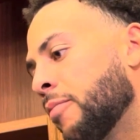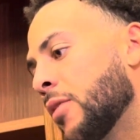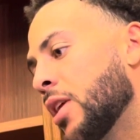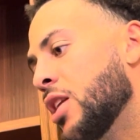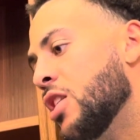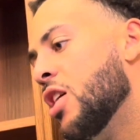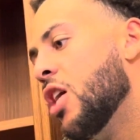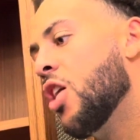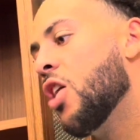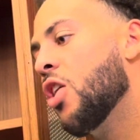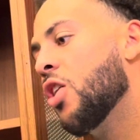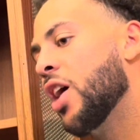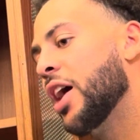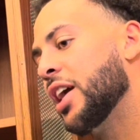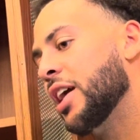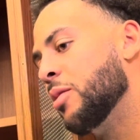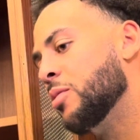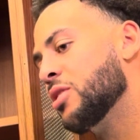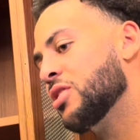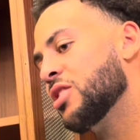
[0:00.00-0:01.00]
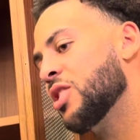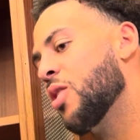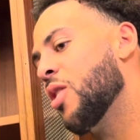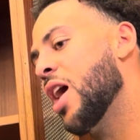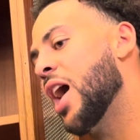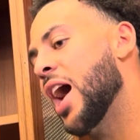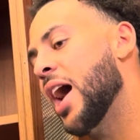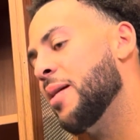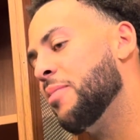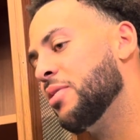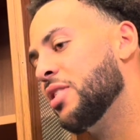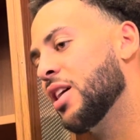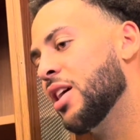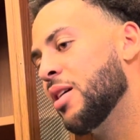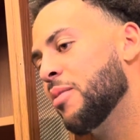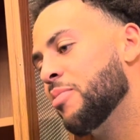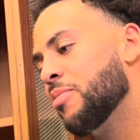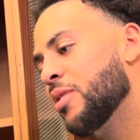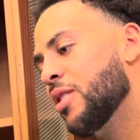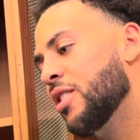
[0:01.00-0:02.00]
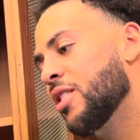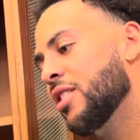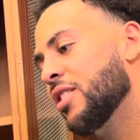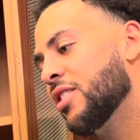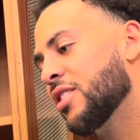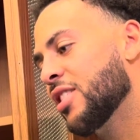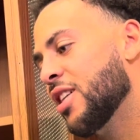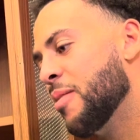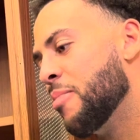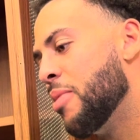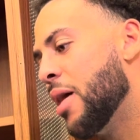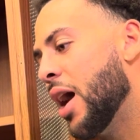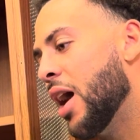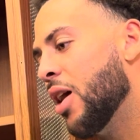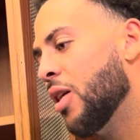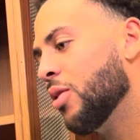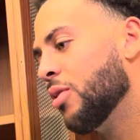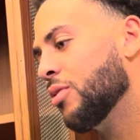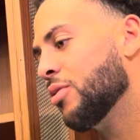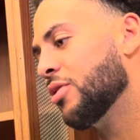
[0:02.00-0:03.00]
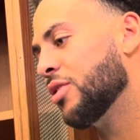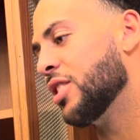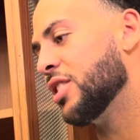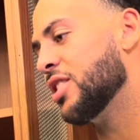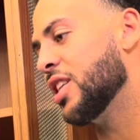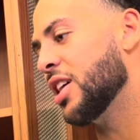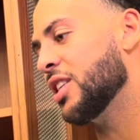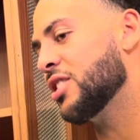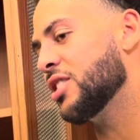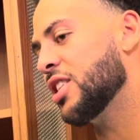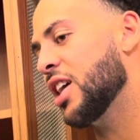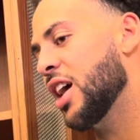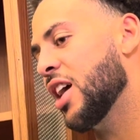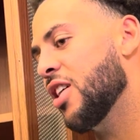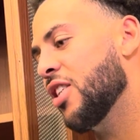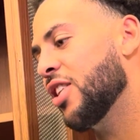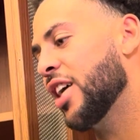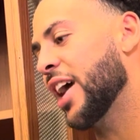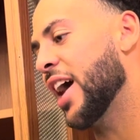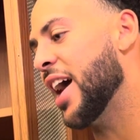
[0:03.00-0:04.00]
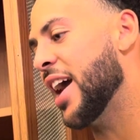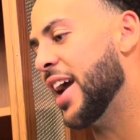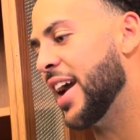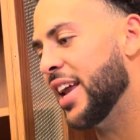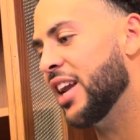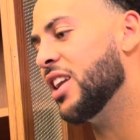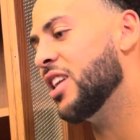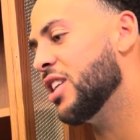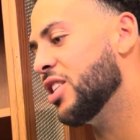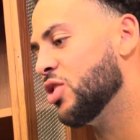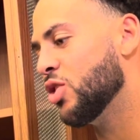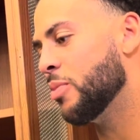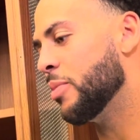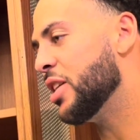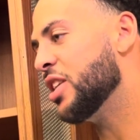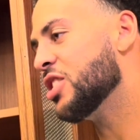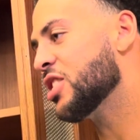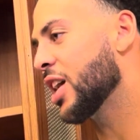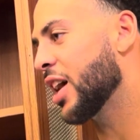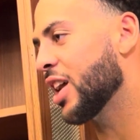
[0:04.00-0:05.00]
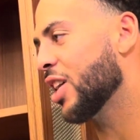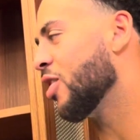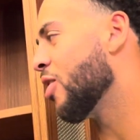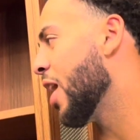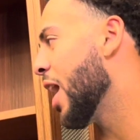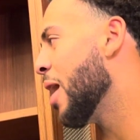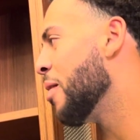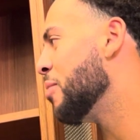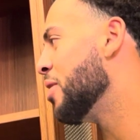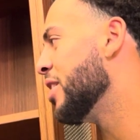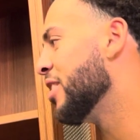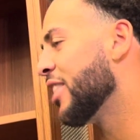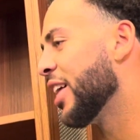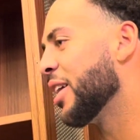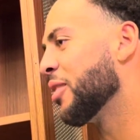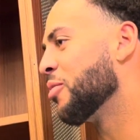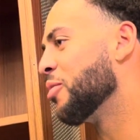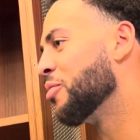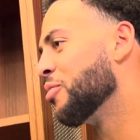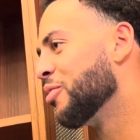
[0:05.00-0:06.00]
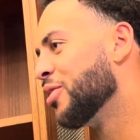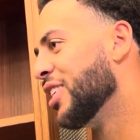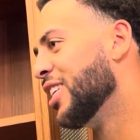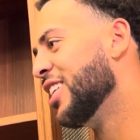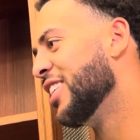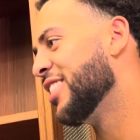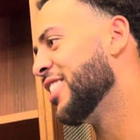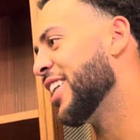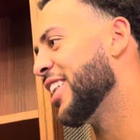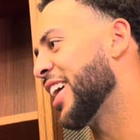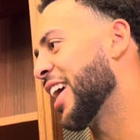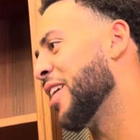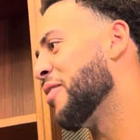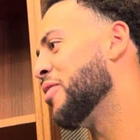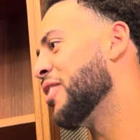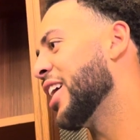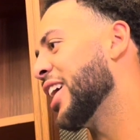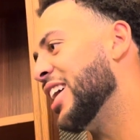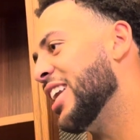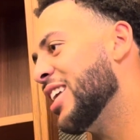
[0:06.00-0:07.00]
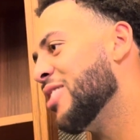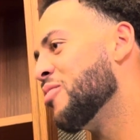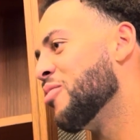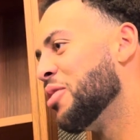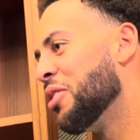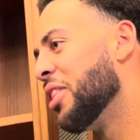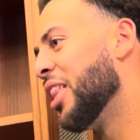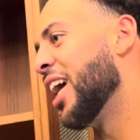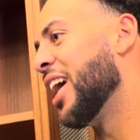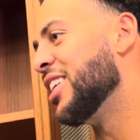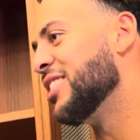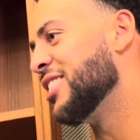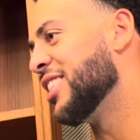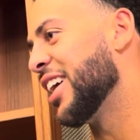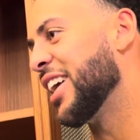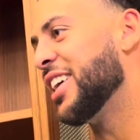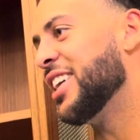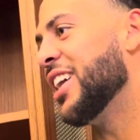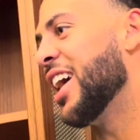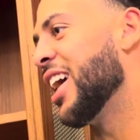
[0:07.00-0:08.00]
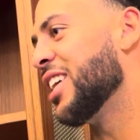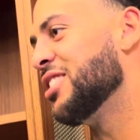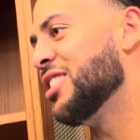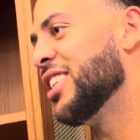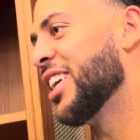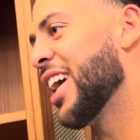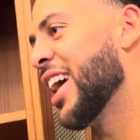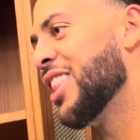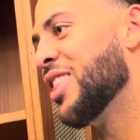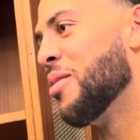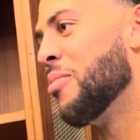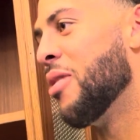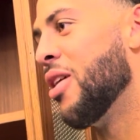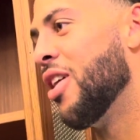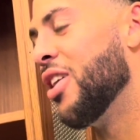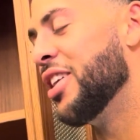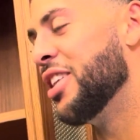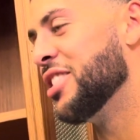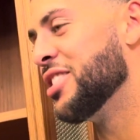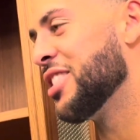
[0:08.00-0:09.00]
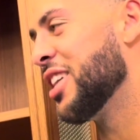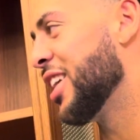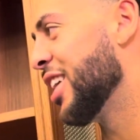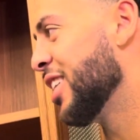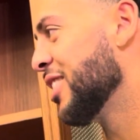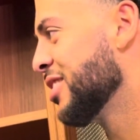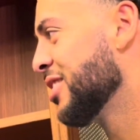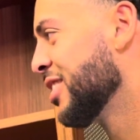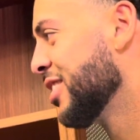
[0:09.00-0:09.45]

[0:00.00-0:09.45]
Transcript: no, like he was so hyped up about the touchdown, like I handed it to him, he just kinda grabbed it like I feel like he didn't realize that like he actually had the ball in his mouth.